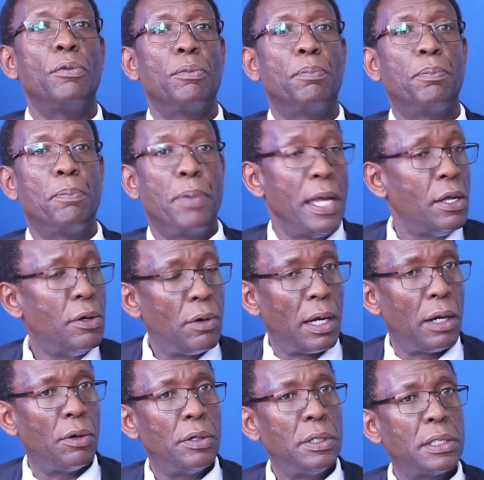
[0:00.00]
you pay your
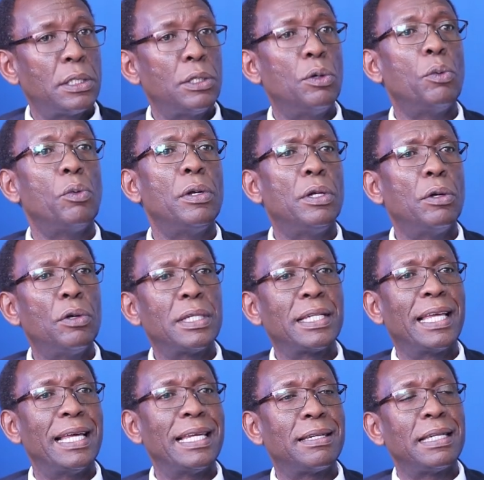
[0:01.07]
loans, you will
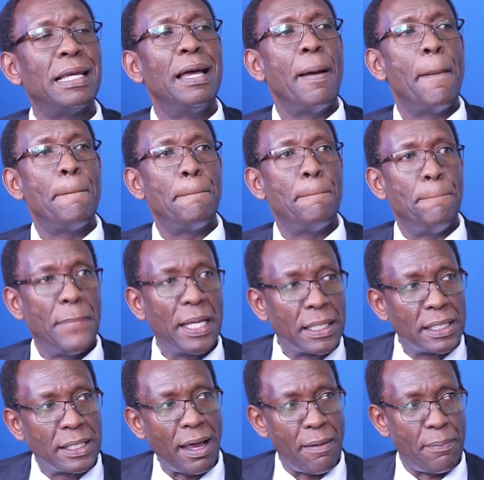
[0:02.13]
not get
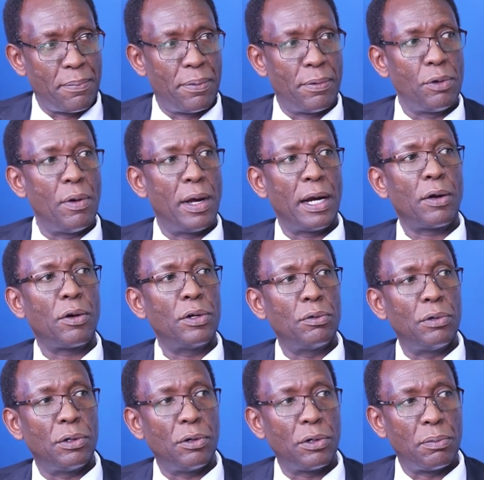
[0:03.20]
mixed up. Your record
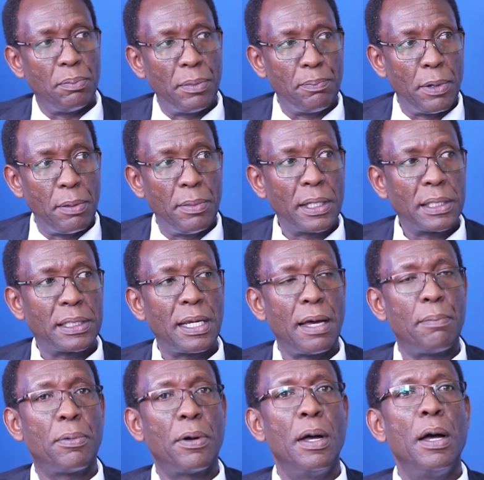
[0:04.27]
will not be mixed
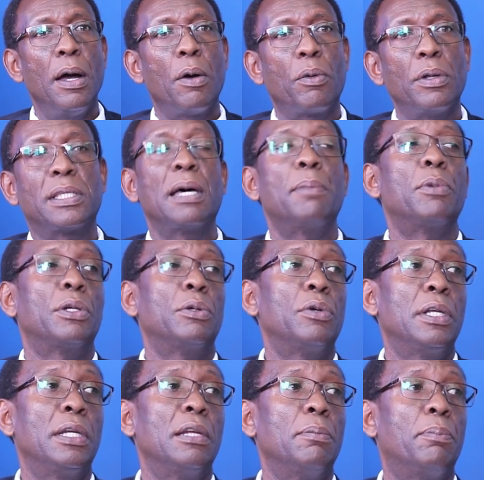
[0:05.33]
up with somebody who
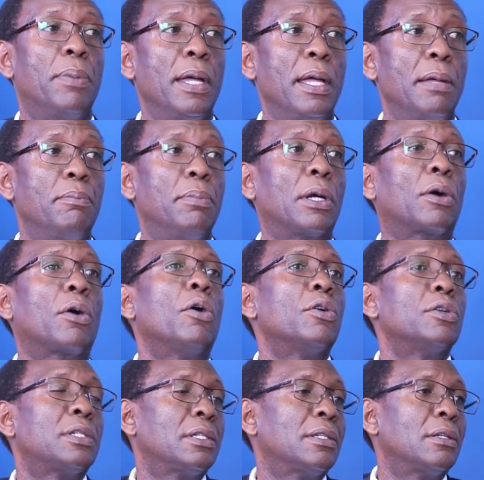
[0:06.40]
didn't pay
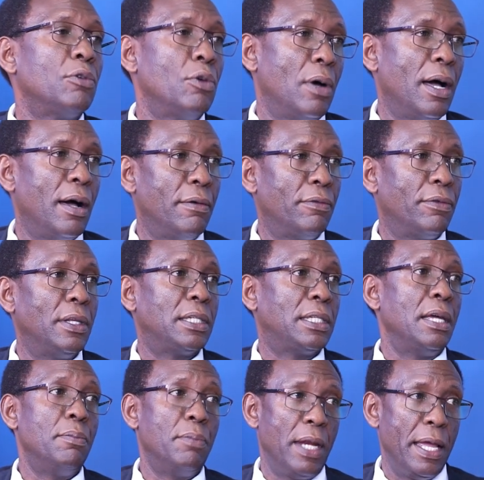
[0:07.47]
because you have the
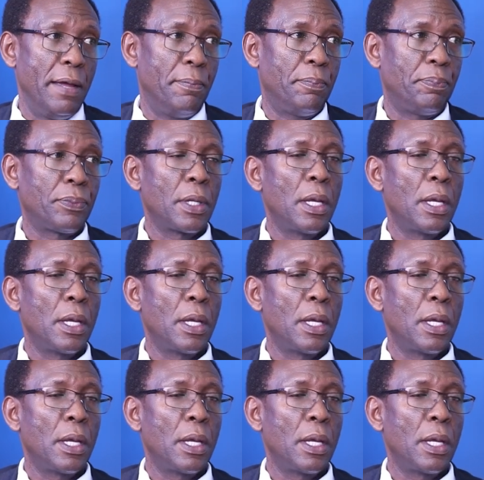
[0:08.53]
same name.